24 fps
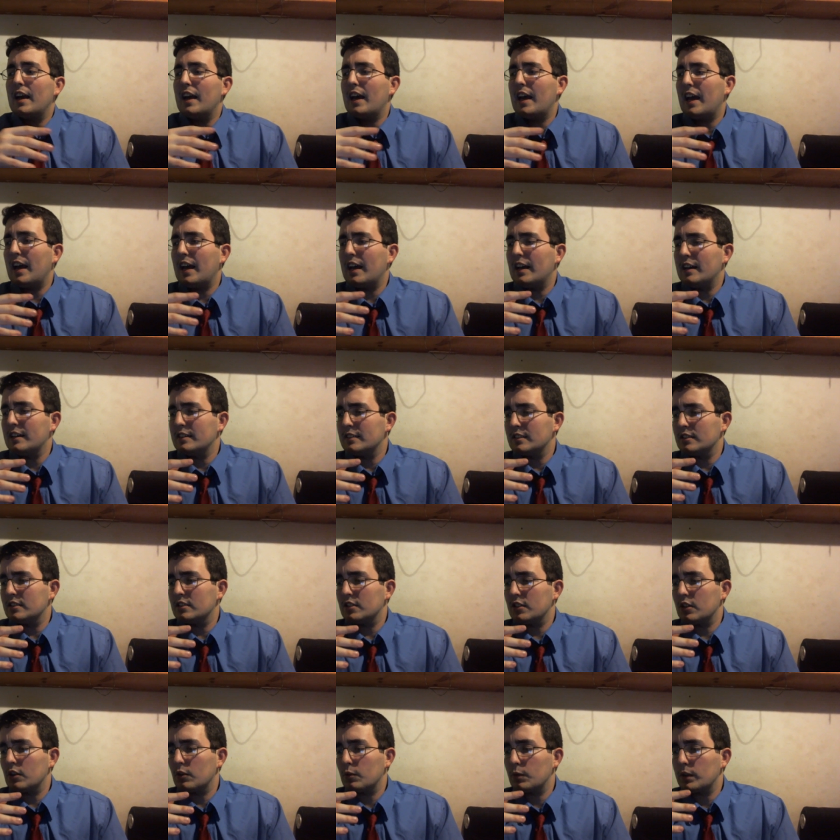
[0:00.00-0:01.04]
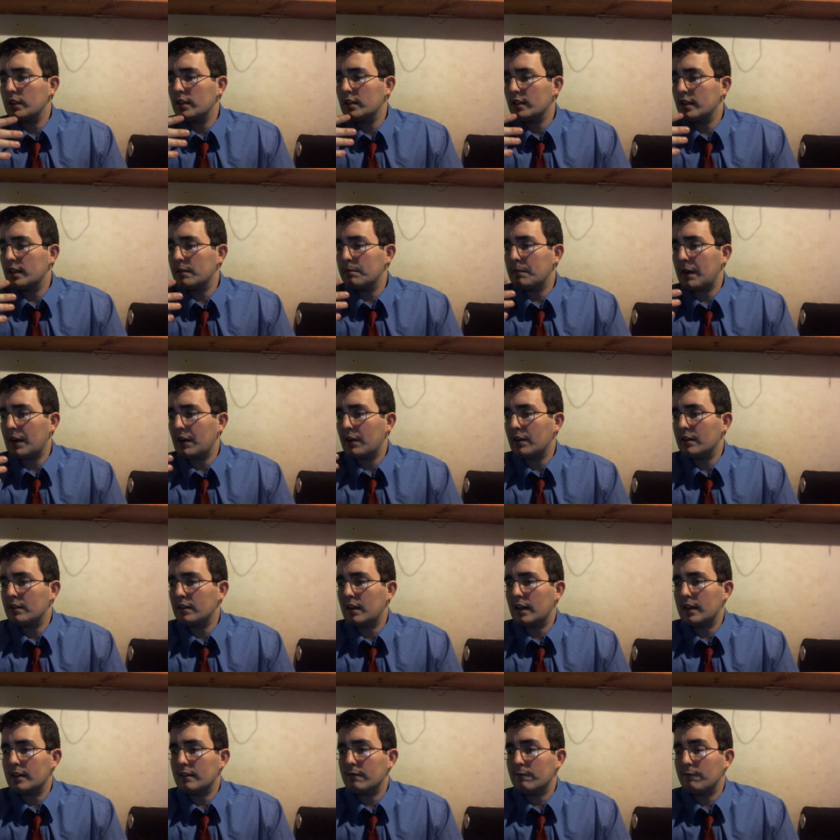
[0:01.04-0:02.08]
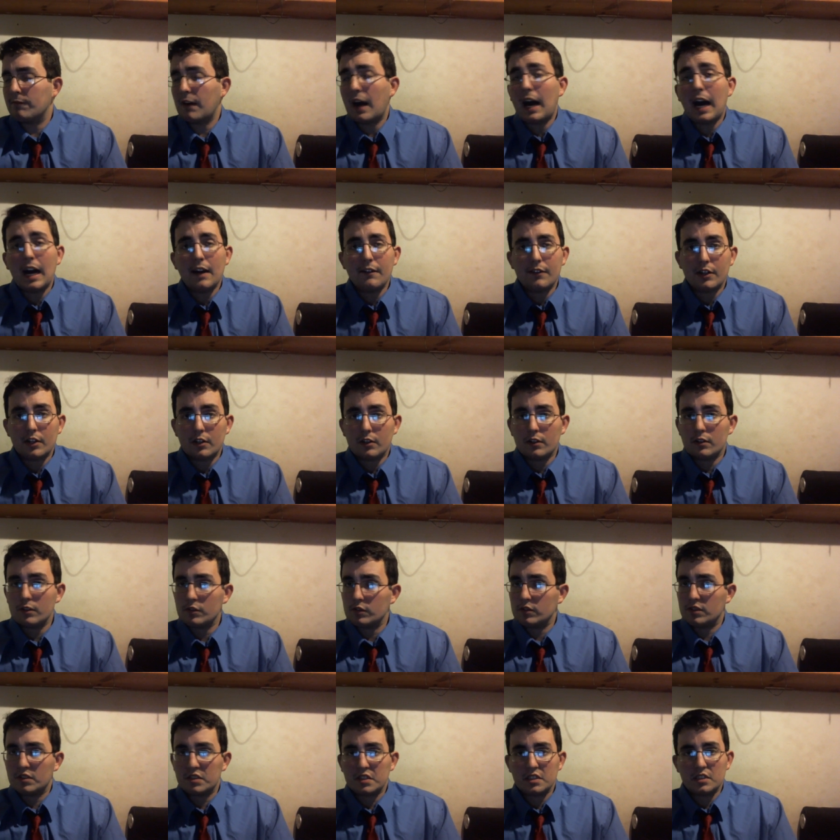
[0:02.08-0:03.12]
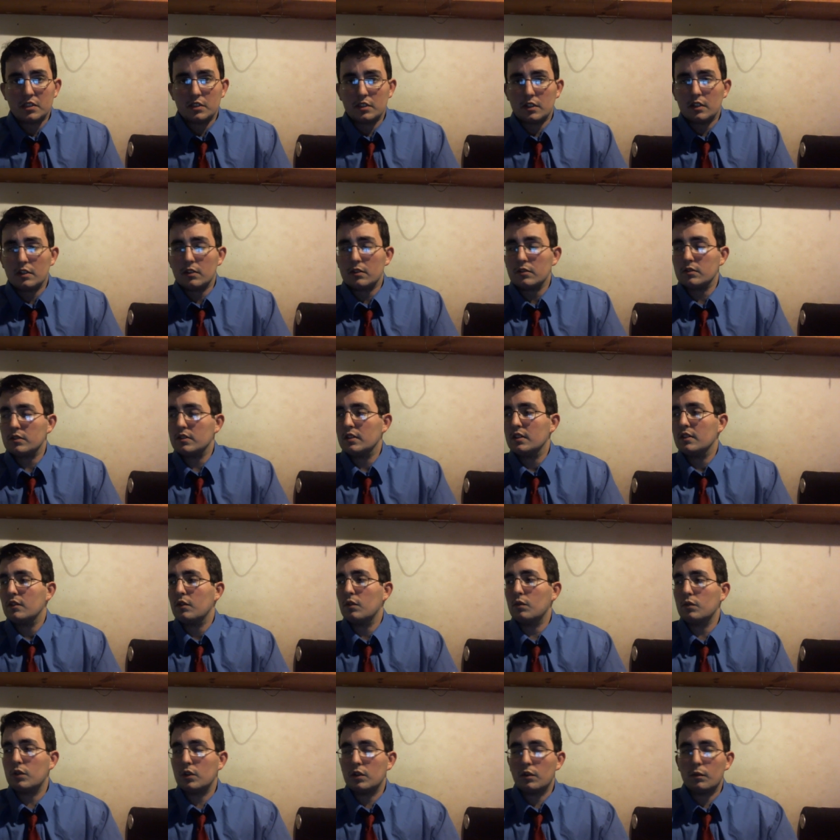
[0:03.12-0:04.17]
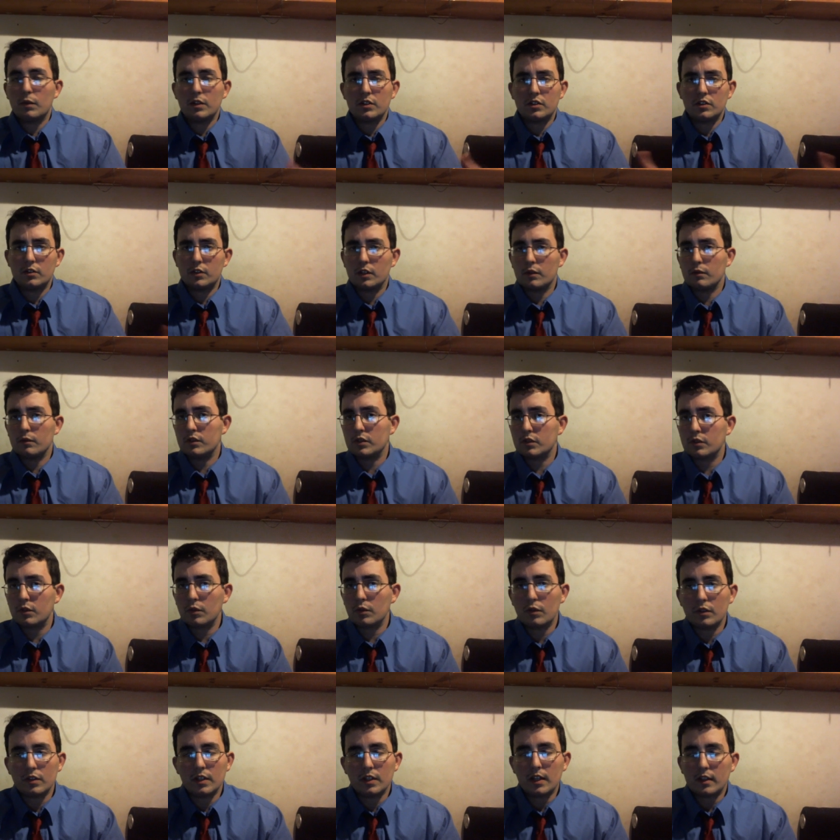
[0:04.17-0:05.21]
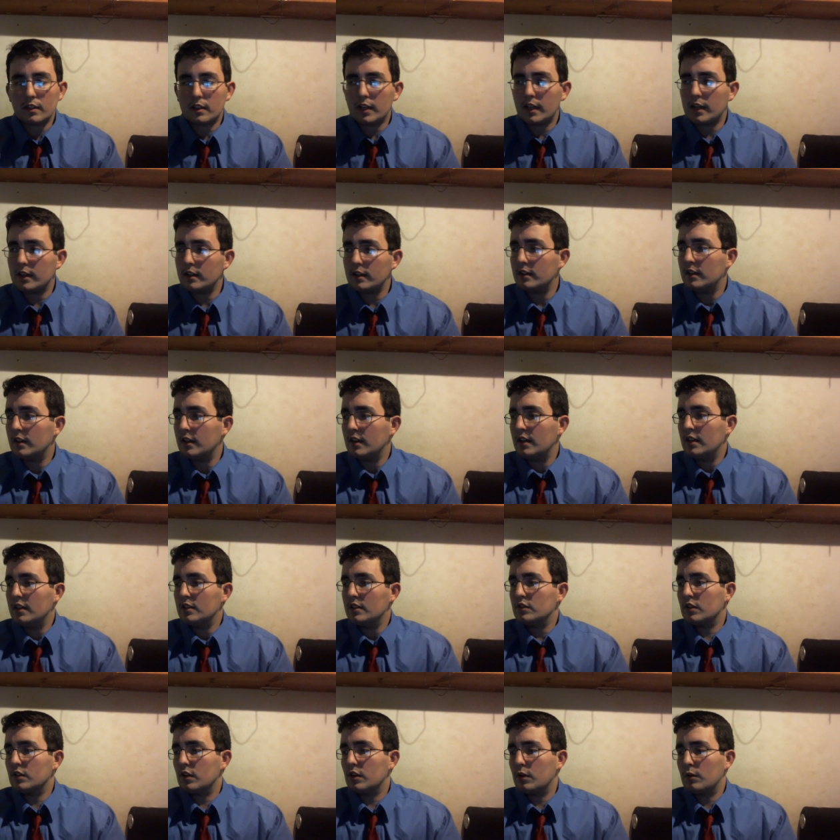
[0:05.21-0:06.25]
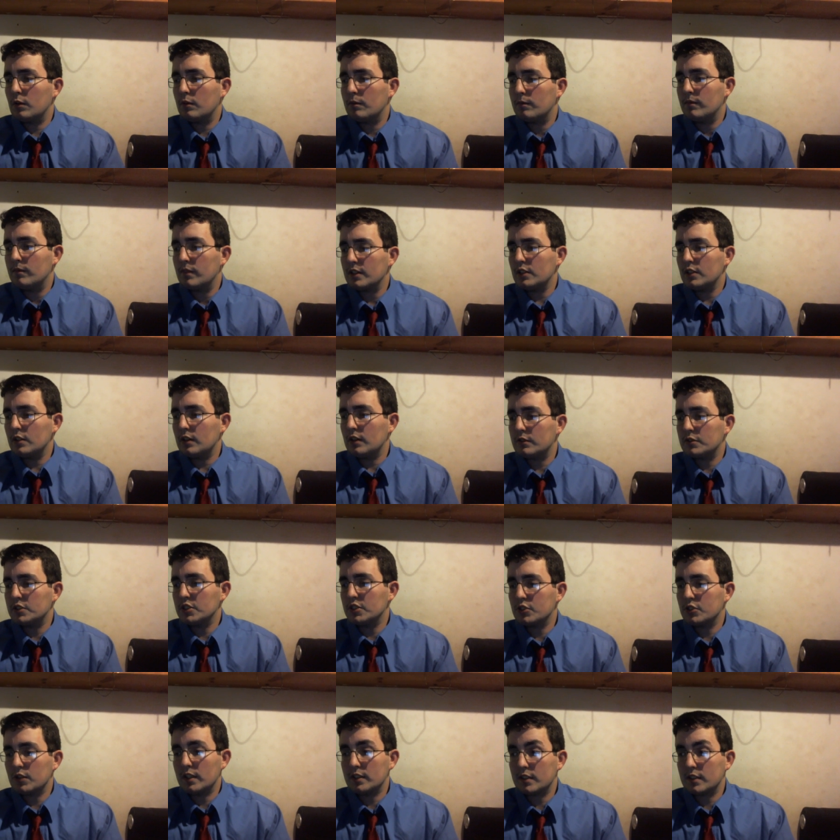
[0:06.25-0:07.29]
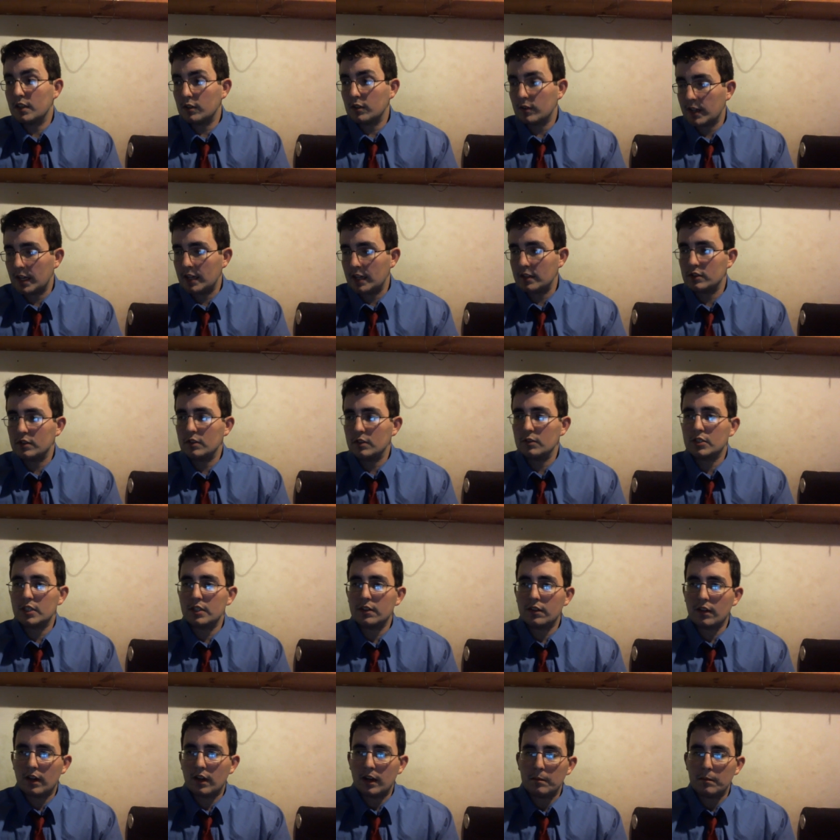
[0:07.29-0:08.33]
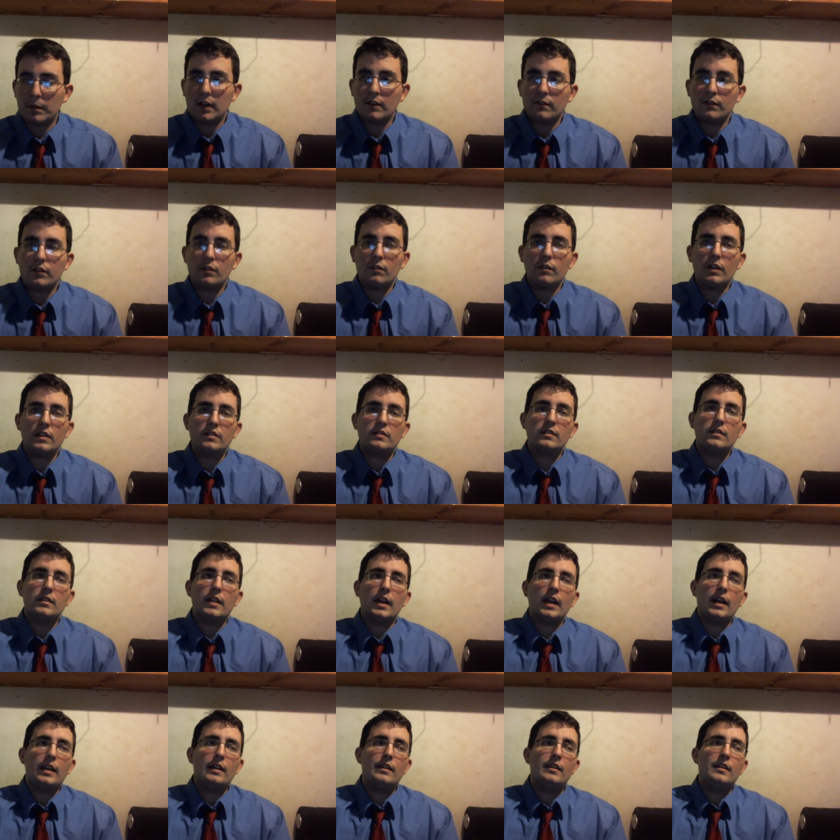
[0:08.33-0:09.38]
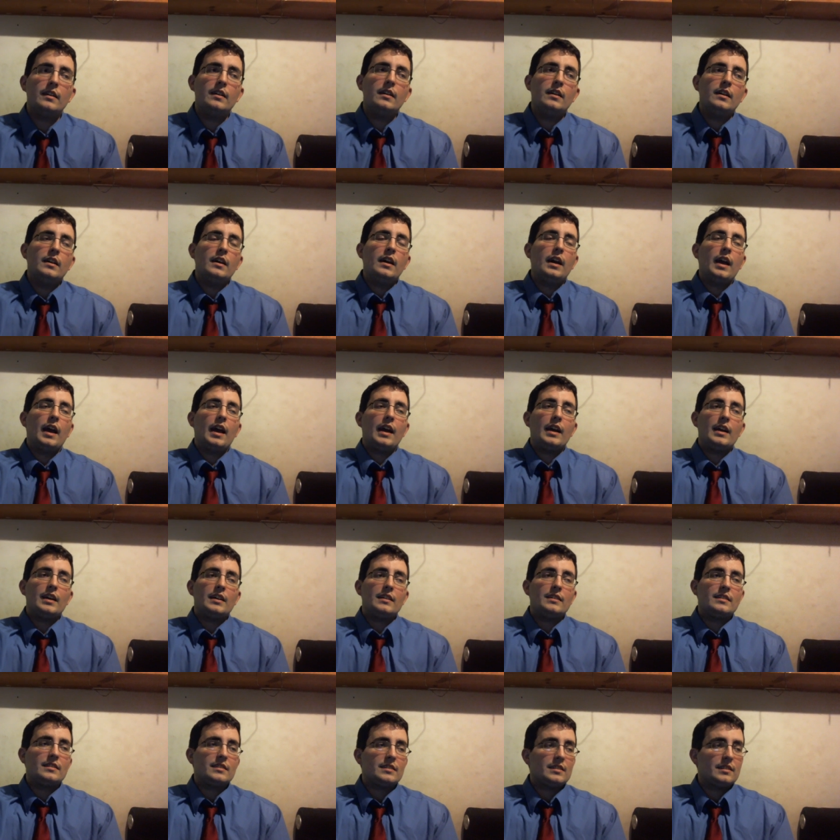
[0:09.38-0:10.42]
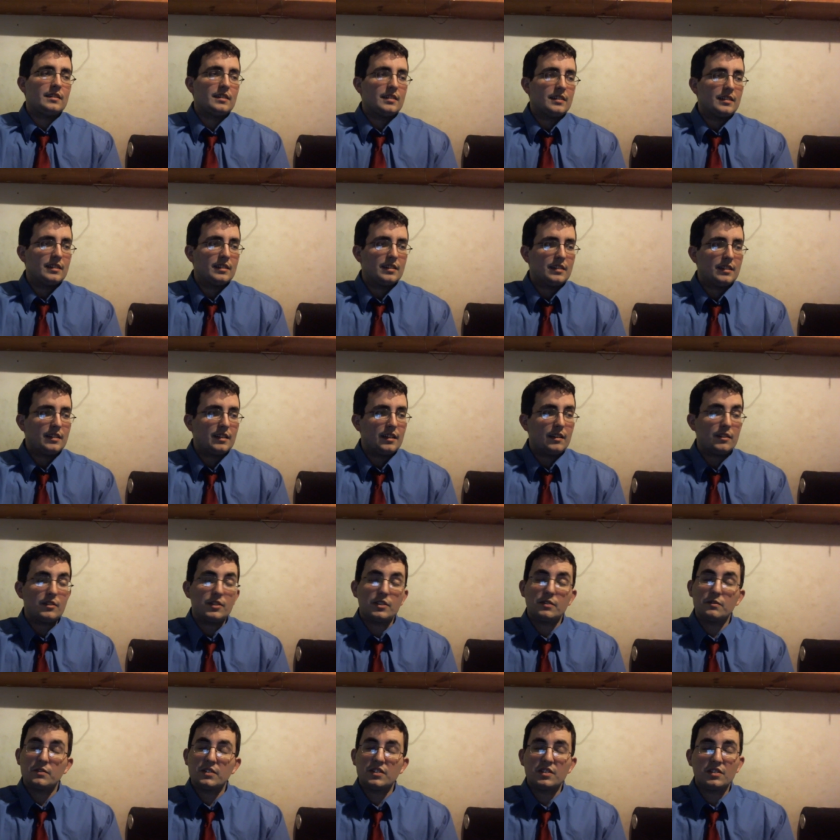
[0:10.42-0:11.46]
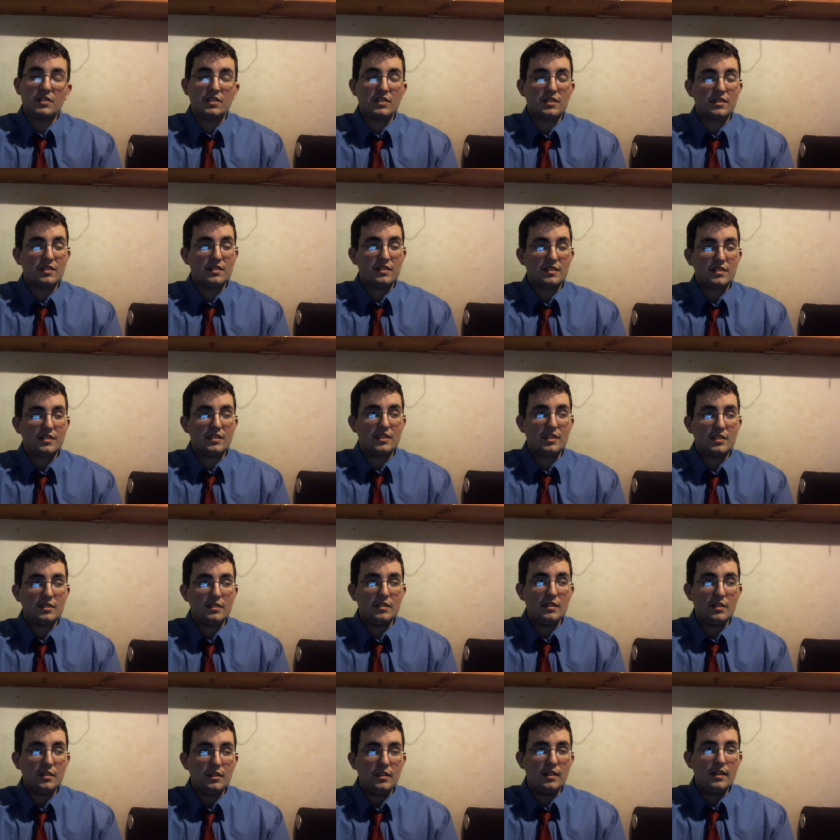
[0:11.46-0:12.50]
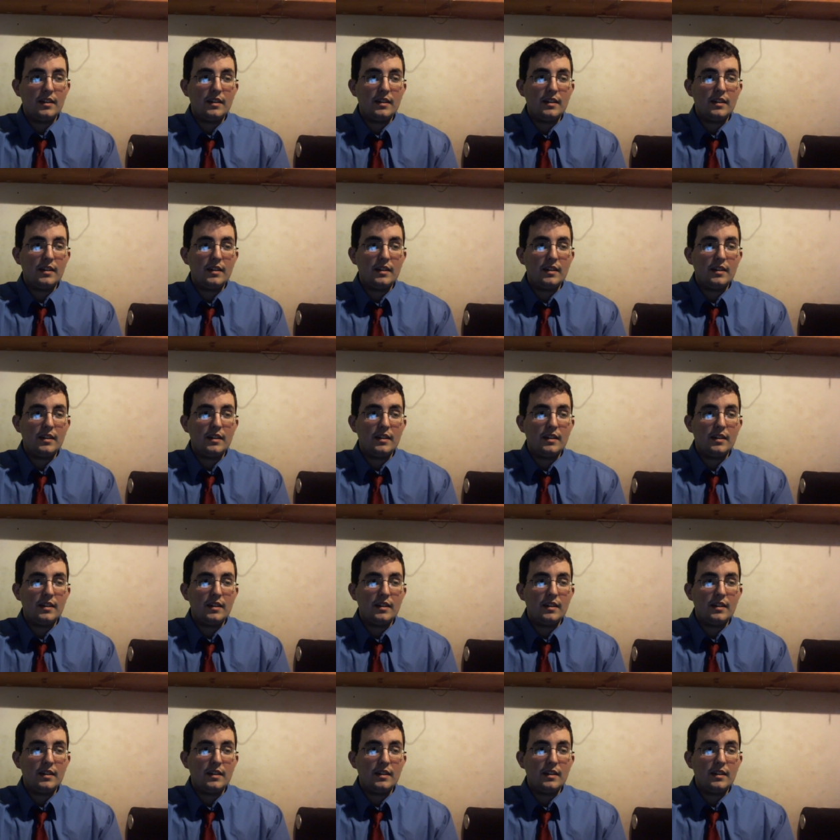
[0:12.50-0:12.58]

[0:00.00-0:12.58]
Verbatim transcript: and you know we can get married like in five years or six years you know, once you're done with school and all that. So, you know, I was just trying to tell her that. So she thought about it for the rest of the day. And, you know, she was just, she,